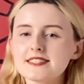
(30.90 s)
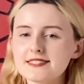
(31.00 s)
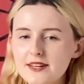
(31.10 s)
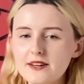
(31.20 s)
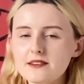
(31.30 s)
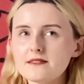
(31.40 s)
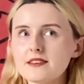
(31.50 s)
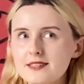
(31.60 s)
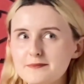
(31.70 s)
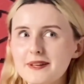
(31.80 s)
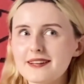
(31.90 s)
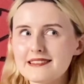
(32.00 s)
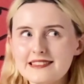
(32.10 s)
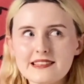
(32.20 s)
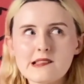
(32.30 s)
So there's been
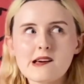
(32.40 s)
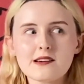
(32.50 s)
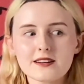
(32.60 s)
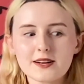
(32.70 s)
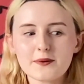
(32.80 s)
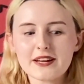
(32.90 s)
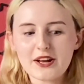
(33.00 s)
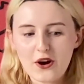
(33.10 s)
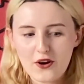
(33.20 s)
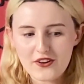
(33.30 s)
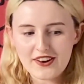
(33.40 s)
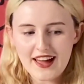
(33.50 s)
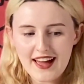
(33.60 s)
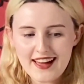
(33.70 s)
a lot going on.